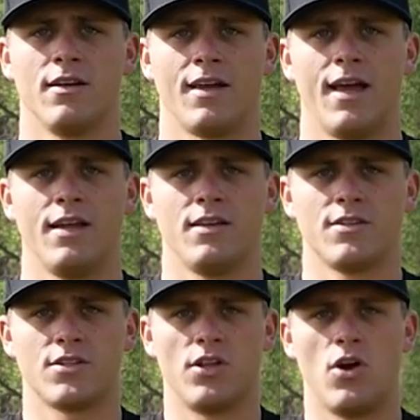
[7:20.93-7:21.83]
Okay,
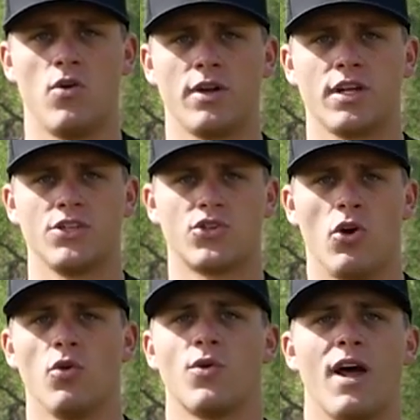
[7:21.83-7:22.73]
slow and
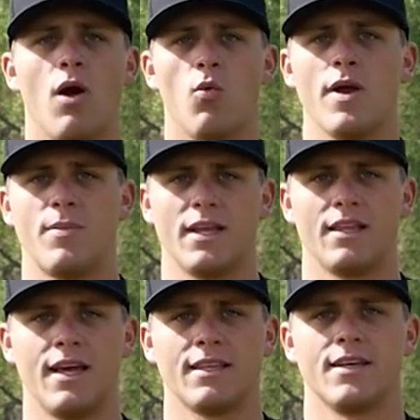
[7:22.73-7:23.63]
controlled. We're not whipping
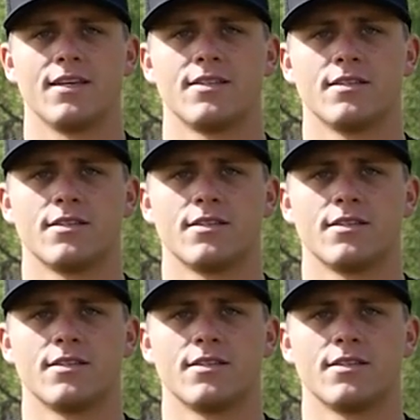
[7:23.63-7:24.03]
it like this.